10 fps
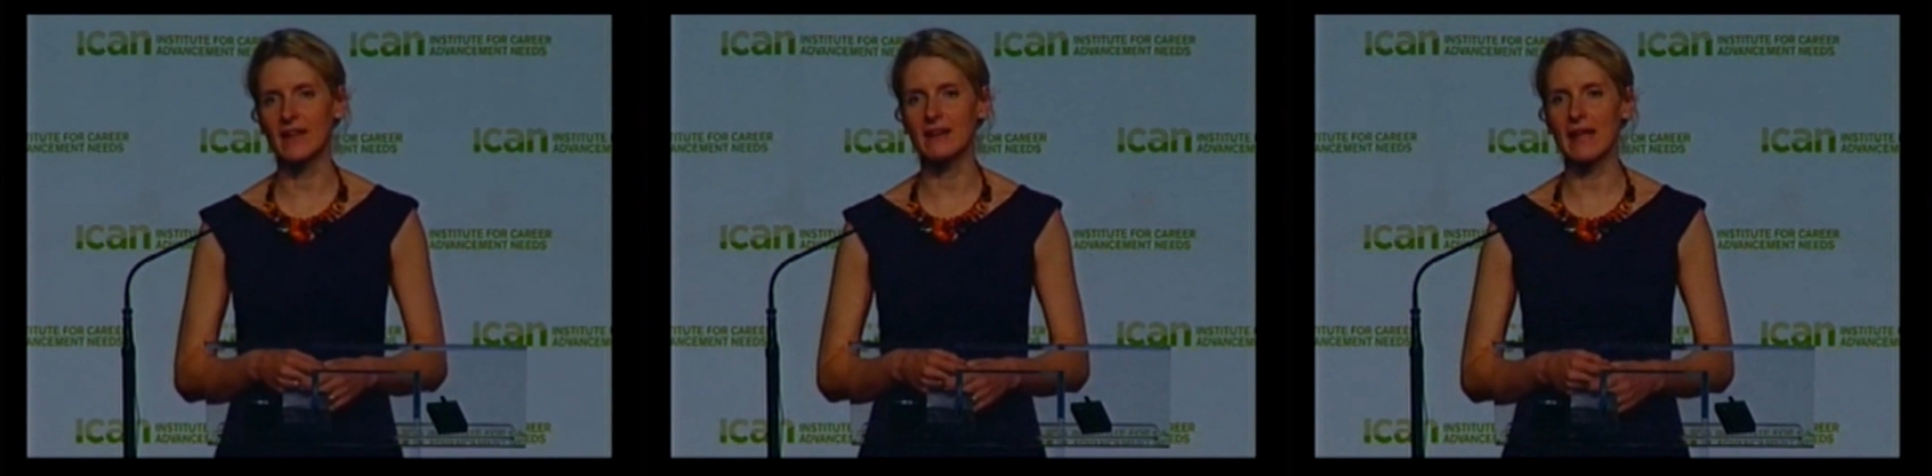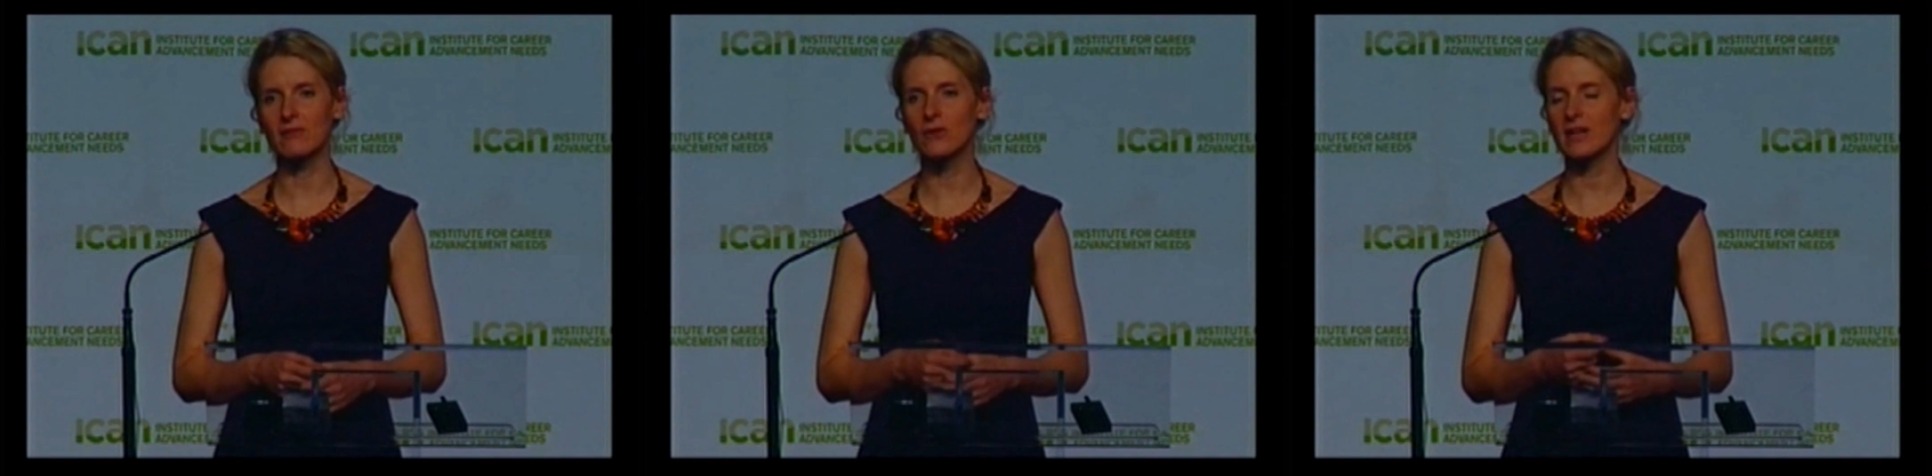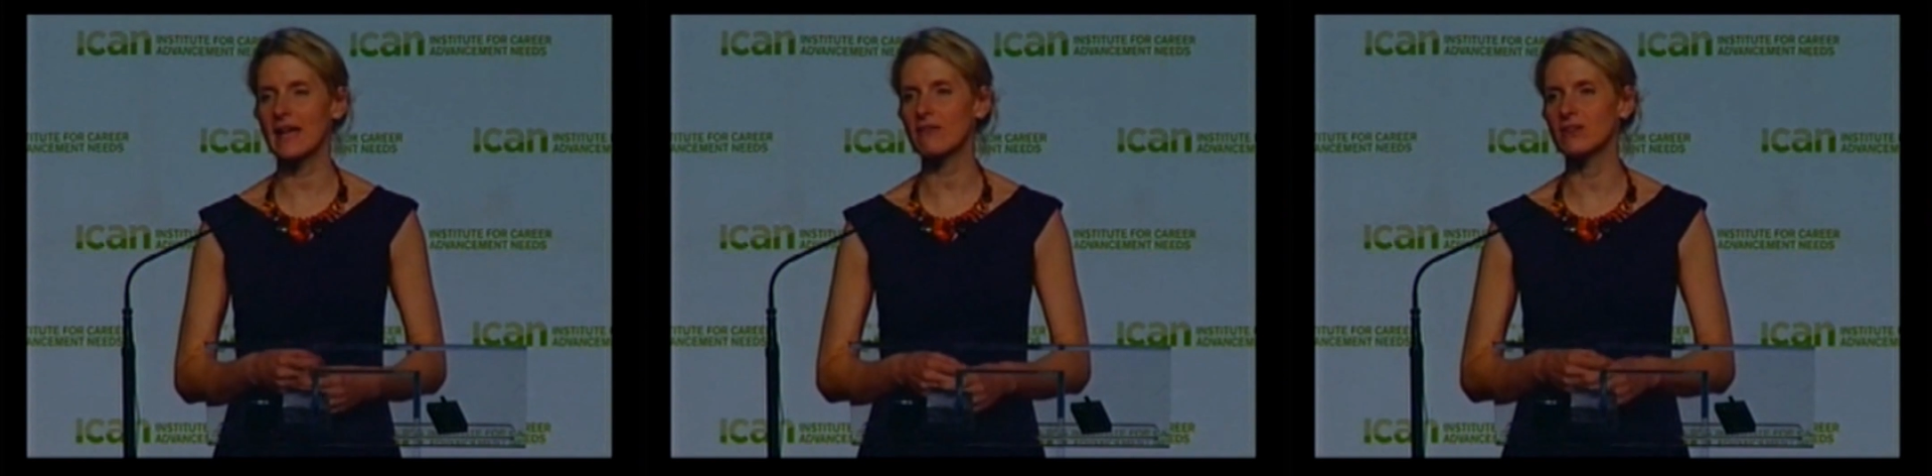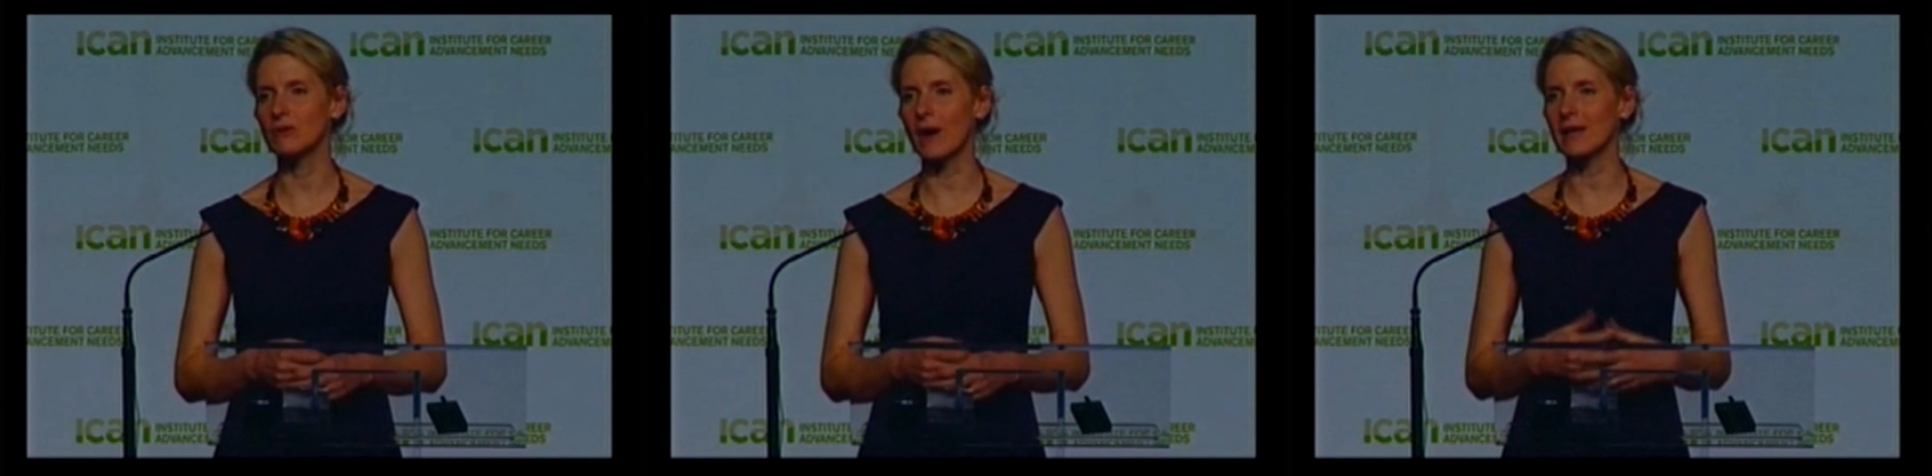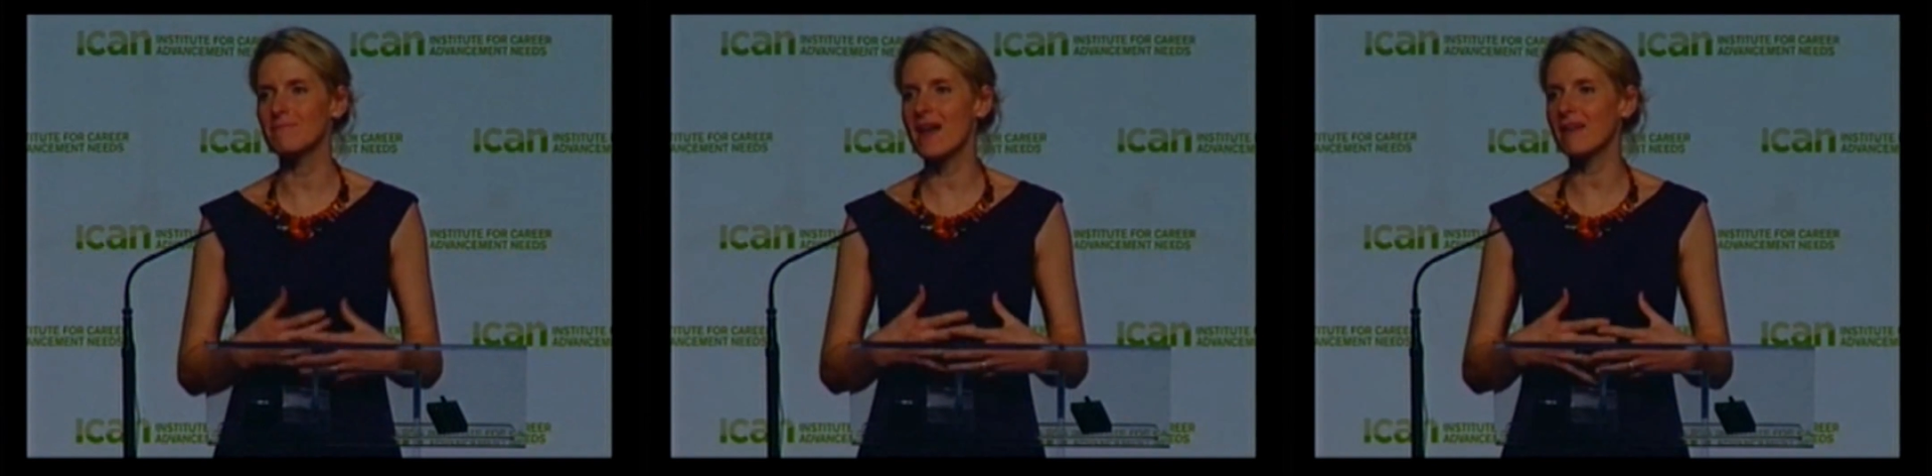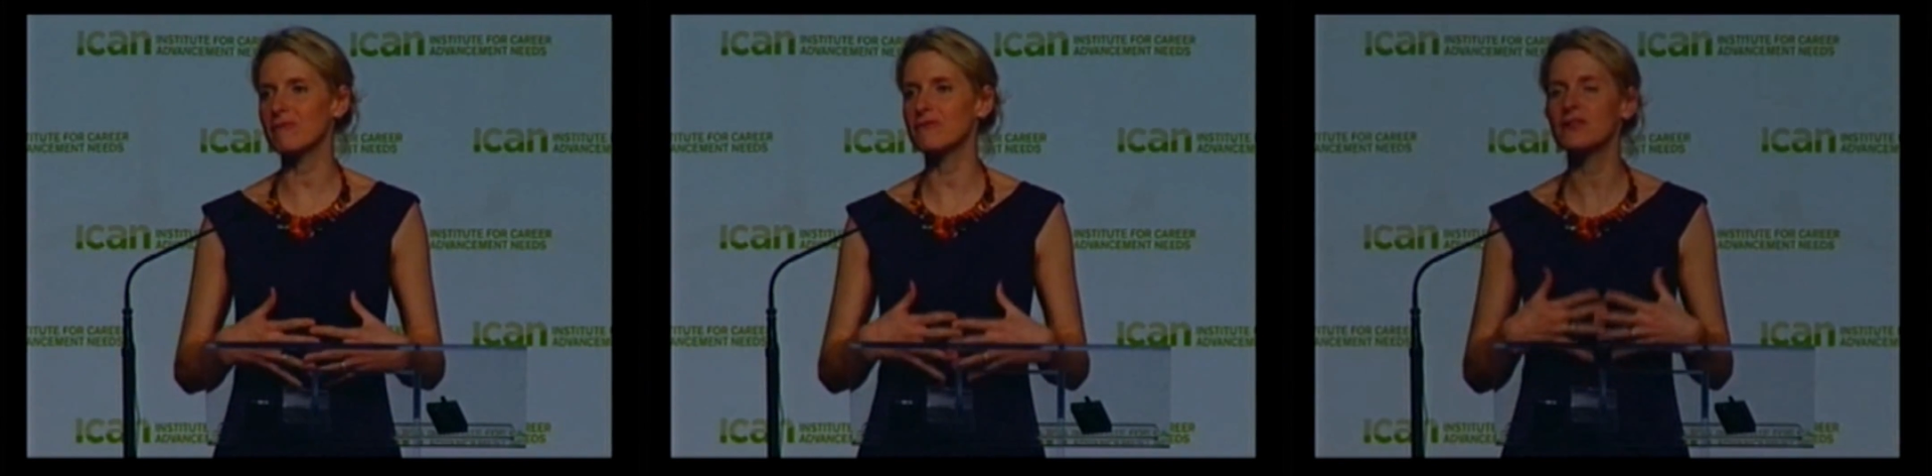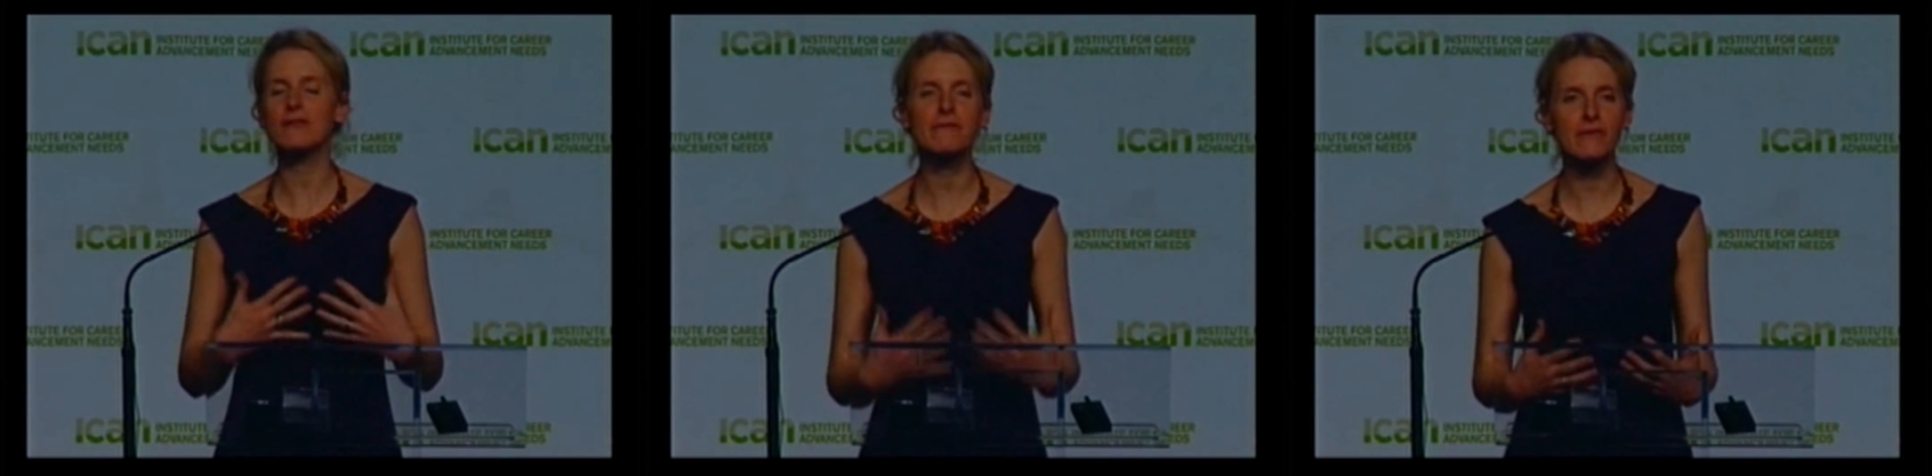And looking out on you, I am not
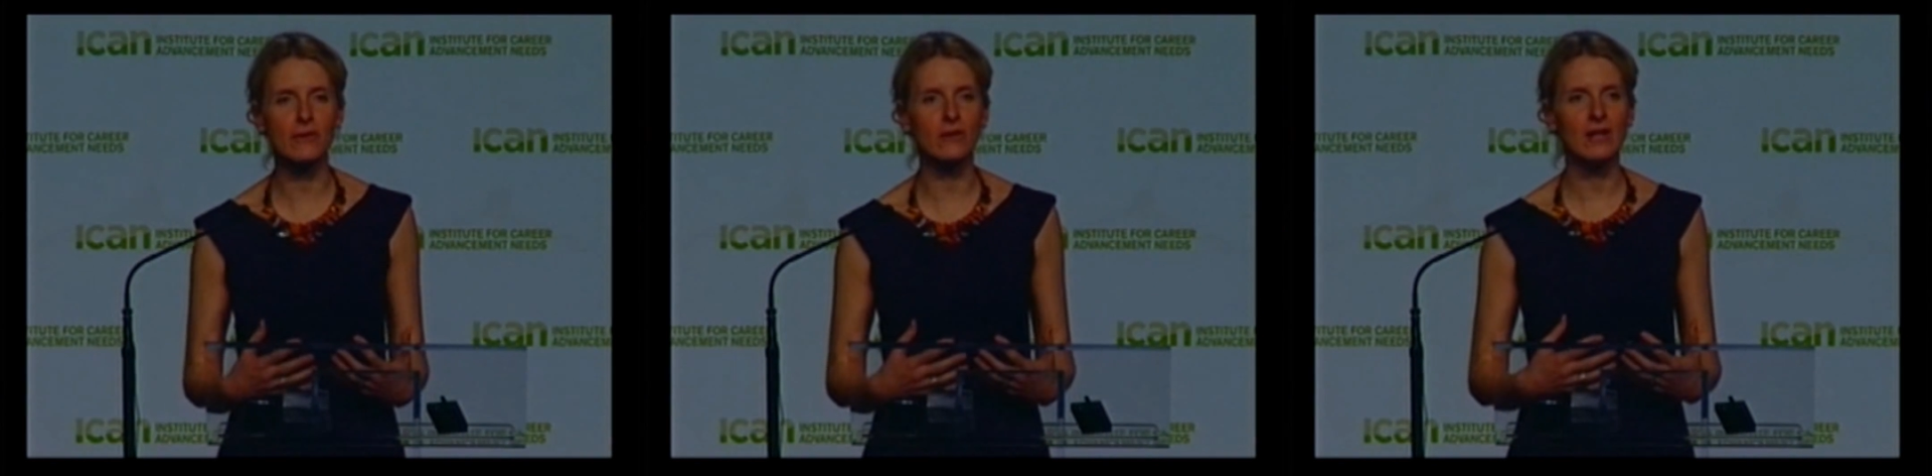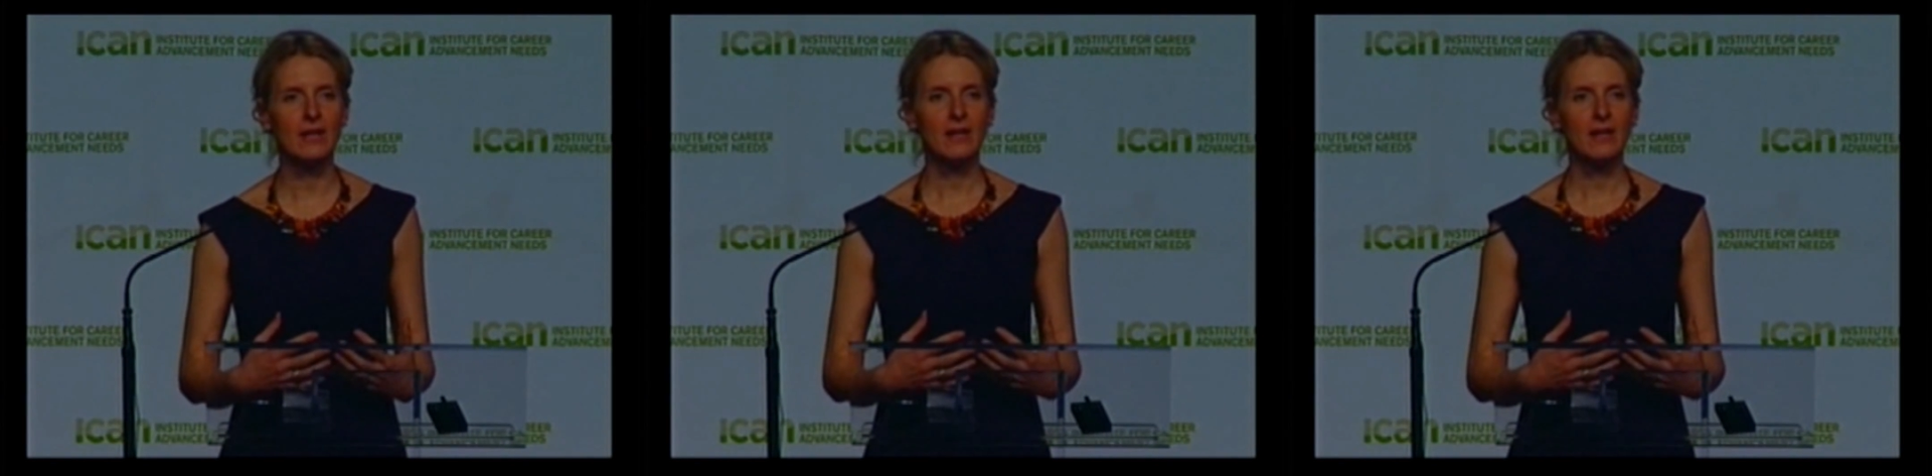fearful